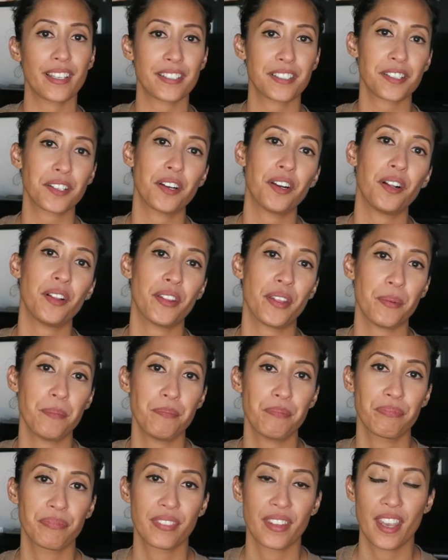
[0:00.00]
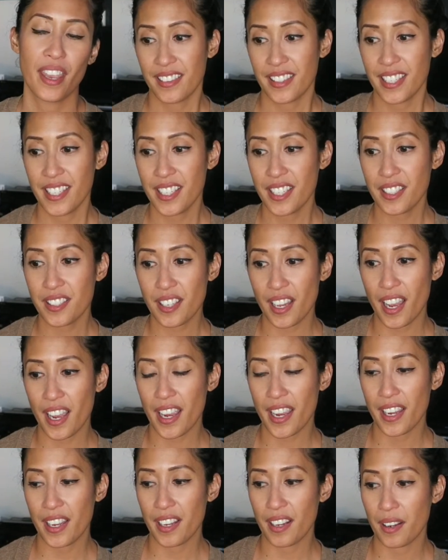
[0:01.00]
like to call them. These,
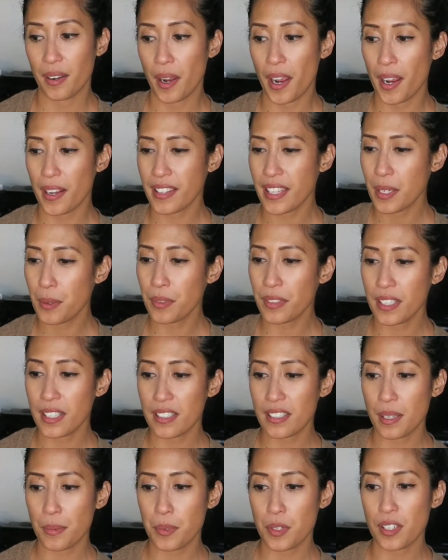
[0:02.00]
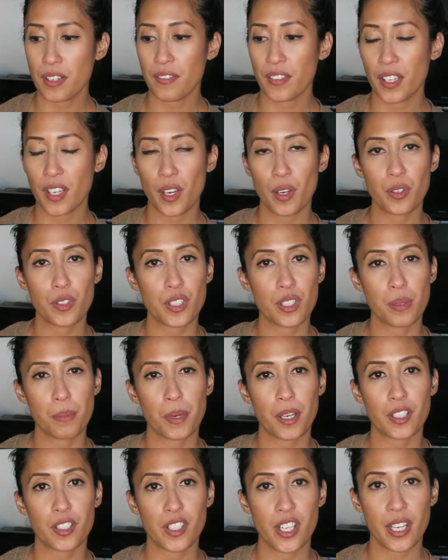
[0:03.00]
I, I think with the exception of the Coach and the
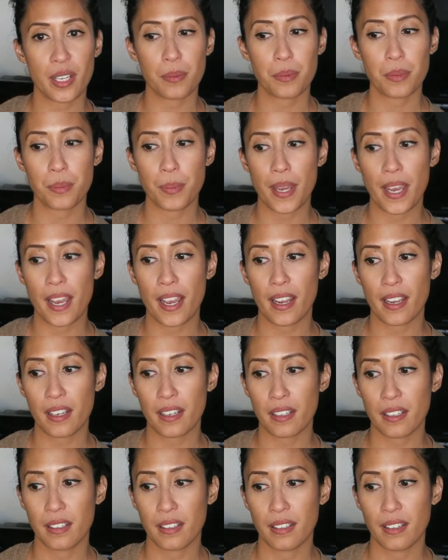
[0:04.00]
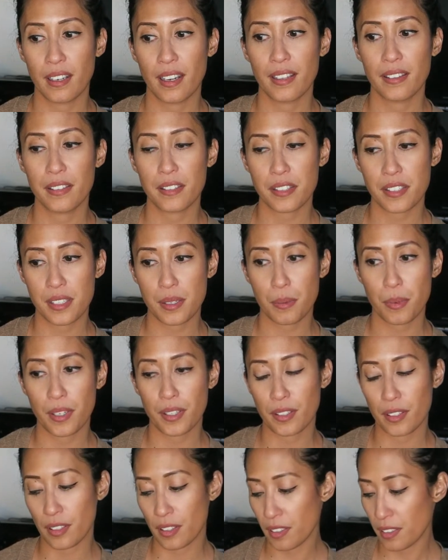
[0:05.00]
Marc Jacobs bag and the C.
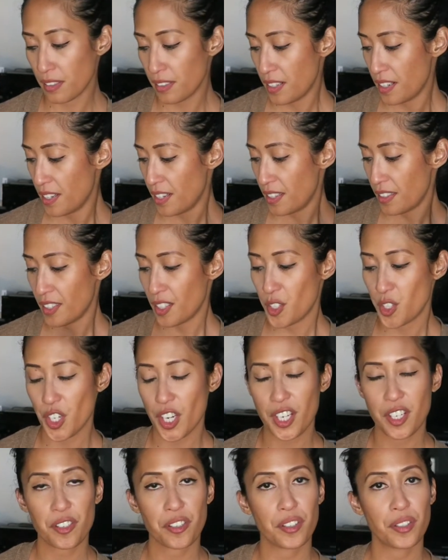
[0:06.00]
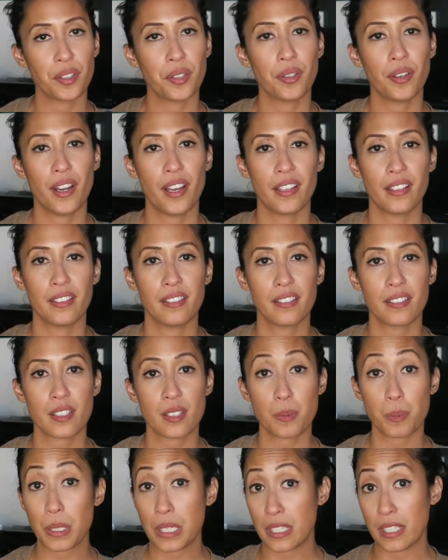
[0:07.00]
Wonder, the J. Crew and
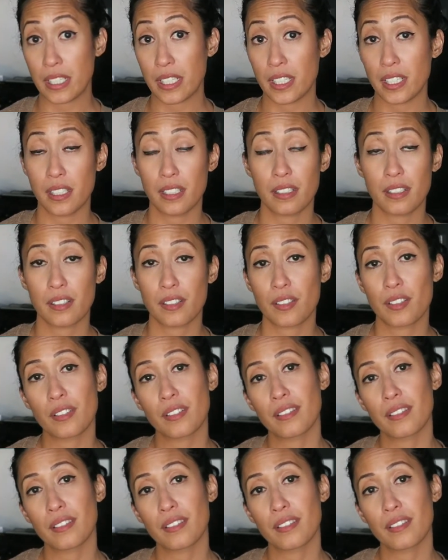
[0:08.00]
Speedy